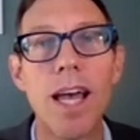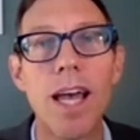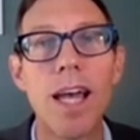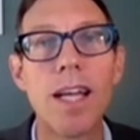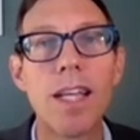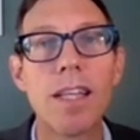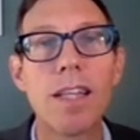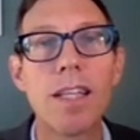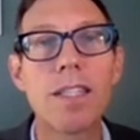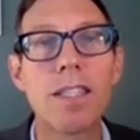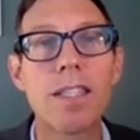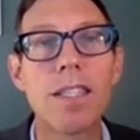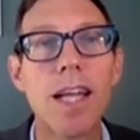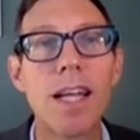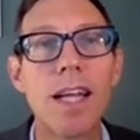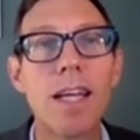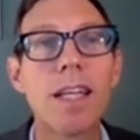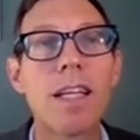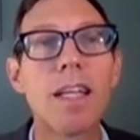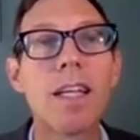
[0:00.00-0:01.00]
and in the
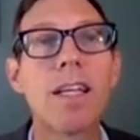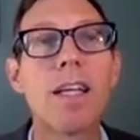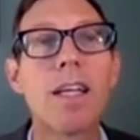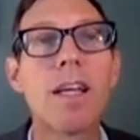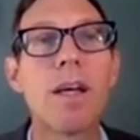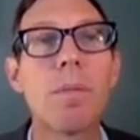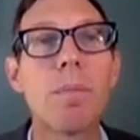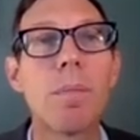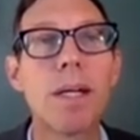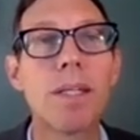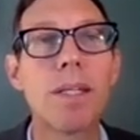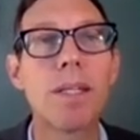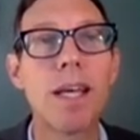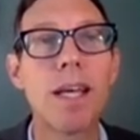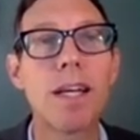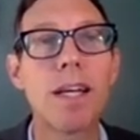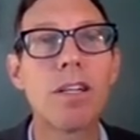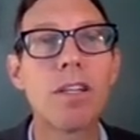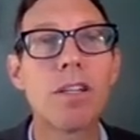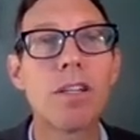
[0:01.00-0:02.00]
Senate by
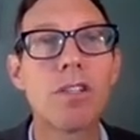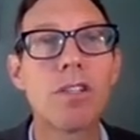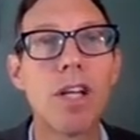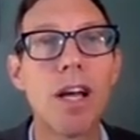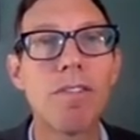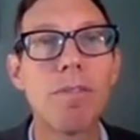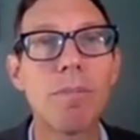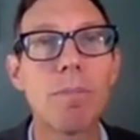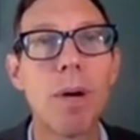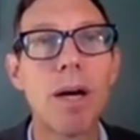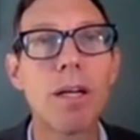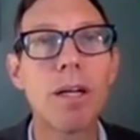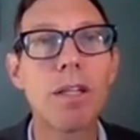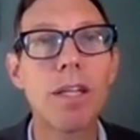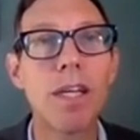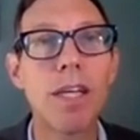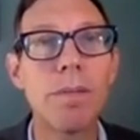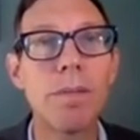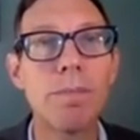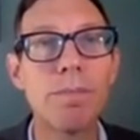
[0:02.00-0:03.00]
Senator Jeff
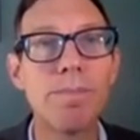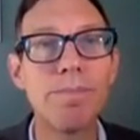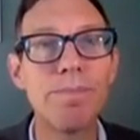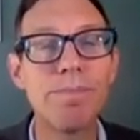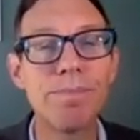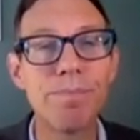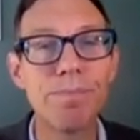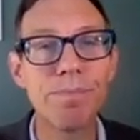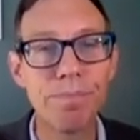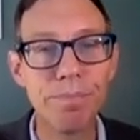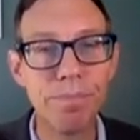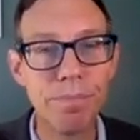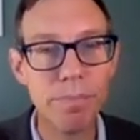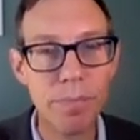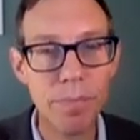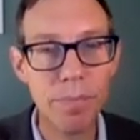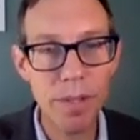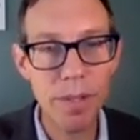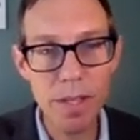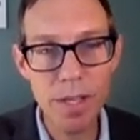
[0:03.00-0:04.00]
Markley.
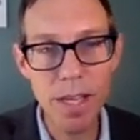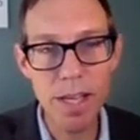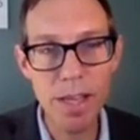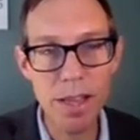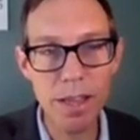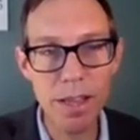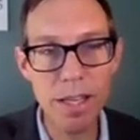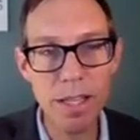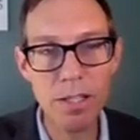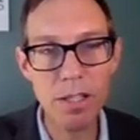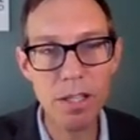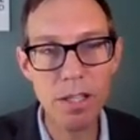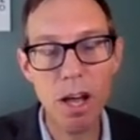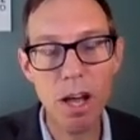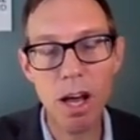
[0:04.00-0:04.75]
This